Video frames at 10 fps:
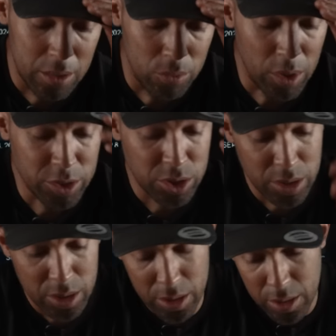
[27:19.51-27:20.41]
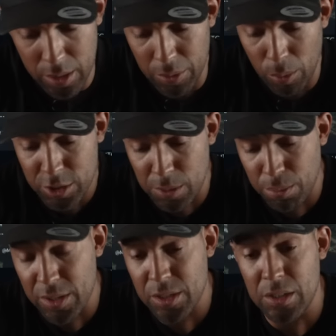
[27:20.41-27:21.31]
Russia, the Russian
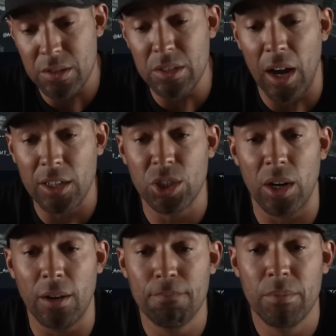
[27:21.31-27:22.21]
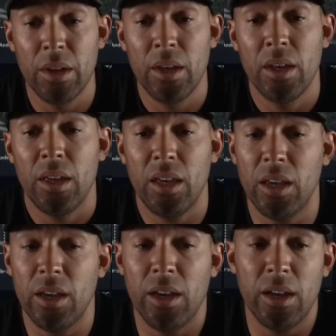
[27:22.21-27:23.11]
president's dacha
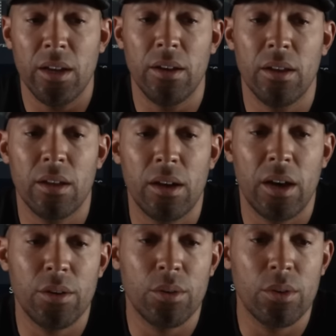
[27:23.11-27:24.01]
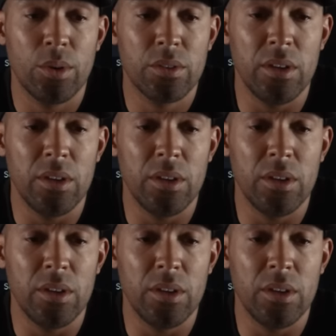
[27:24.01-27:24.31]
in, I don't know what